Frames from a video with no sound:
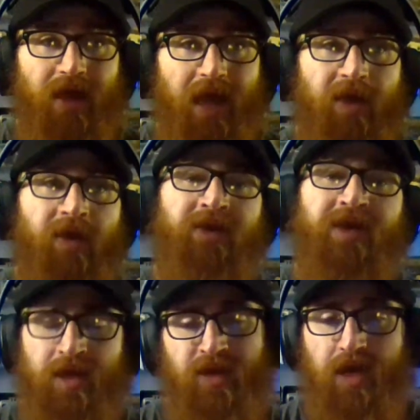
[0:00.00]
and
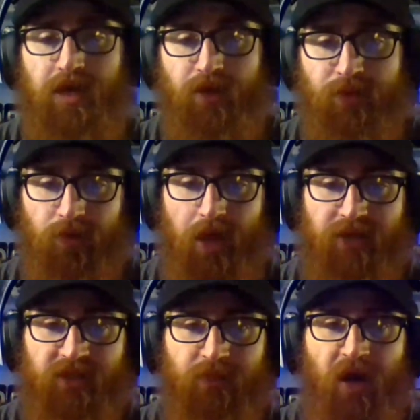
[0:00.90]
detonating the
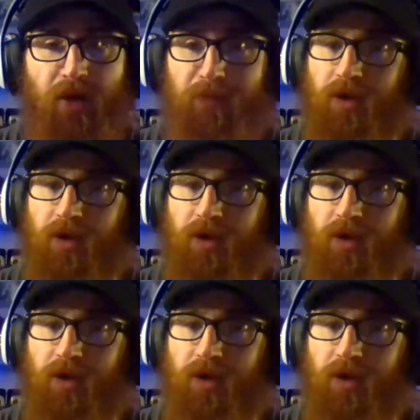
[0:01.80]
last bomb,